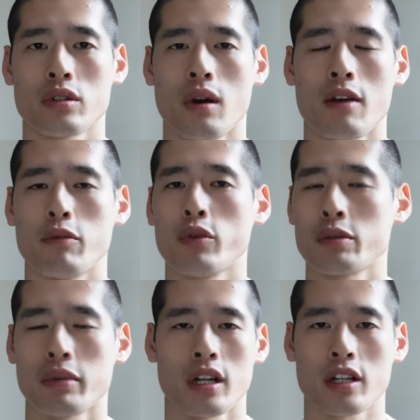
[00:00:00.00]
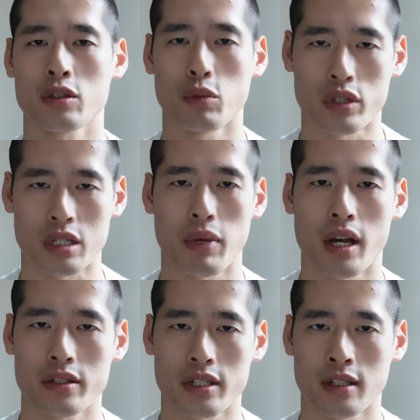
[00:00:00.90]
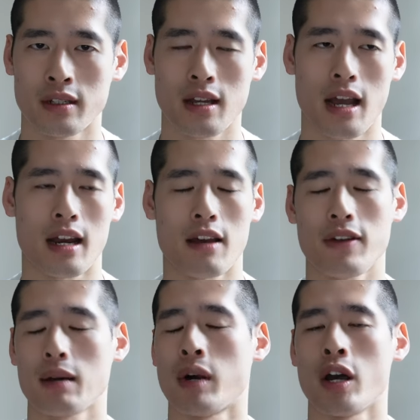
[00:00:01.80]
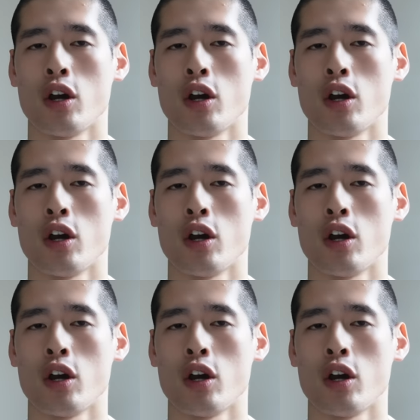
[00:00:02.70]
so I've always been like a sporty person, and I found my